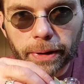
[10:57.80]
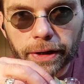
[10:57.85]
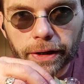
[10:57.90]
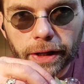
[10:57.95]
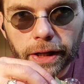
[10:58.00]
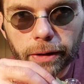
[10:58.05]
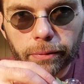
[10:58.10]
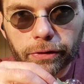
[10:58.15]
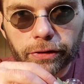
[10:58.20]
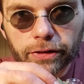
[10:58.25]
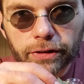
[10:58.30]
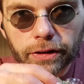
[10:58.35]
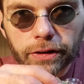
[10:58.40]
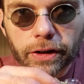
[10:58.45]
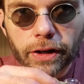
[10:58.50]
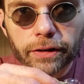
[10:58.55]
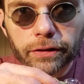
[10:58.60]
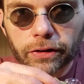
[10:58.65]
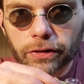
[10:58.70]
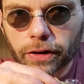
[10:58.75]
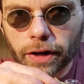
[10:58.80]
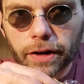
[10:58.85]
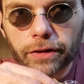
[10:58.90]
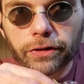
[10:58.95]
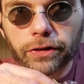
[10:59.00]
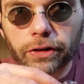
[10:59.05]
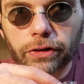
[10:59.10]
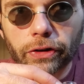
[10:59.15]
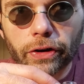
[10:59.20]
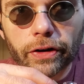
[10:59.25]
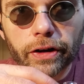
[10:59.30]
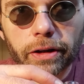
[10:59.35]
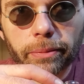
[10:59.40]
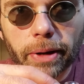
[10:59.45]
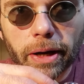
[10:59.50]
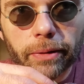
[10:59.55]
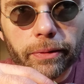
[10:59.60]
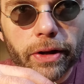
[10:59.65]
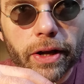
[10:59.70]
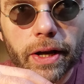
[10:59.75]
He was constantly talking
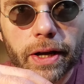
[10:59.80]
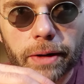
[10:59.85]
about